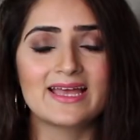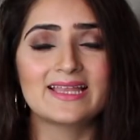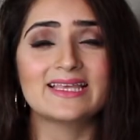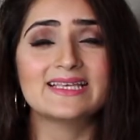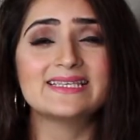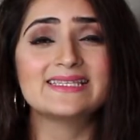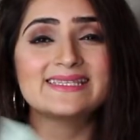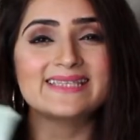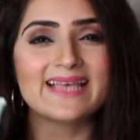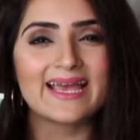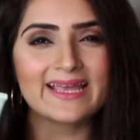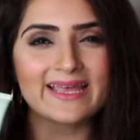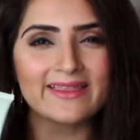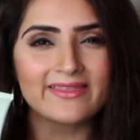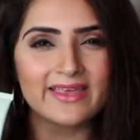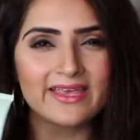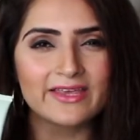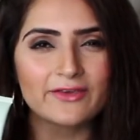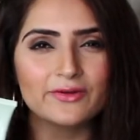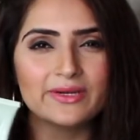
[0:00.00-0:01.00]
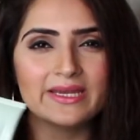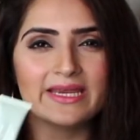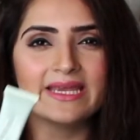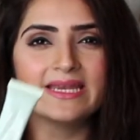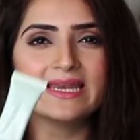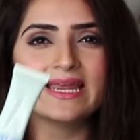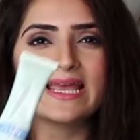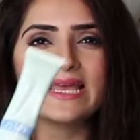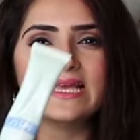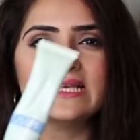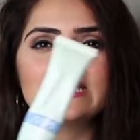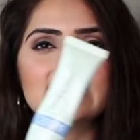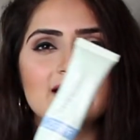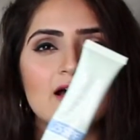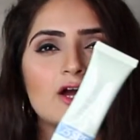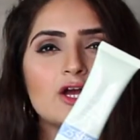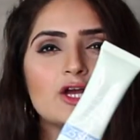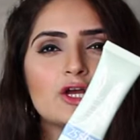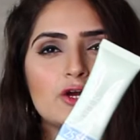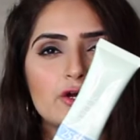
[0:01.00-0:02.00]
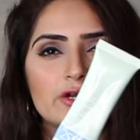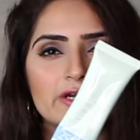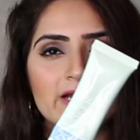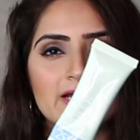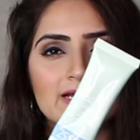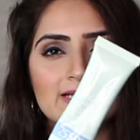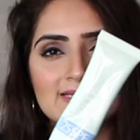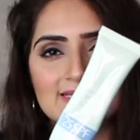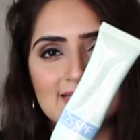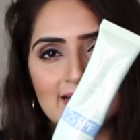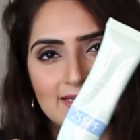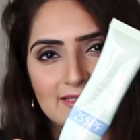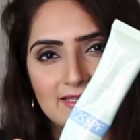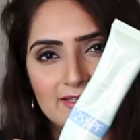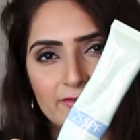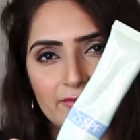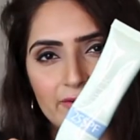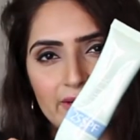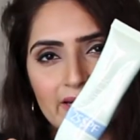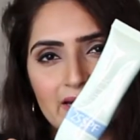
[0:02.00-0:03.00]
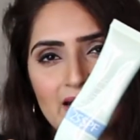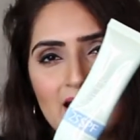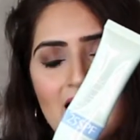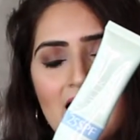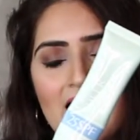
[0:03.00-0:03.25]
The second thing you need is a good sunscreen.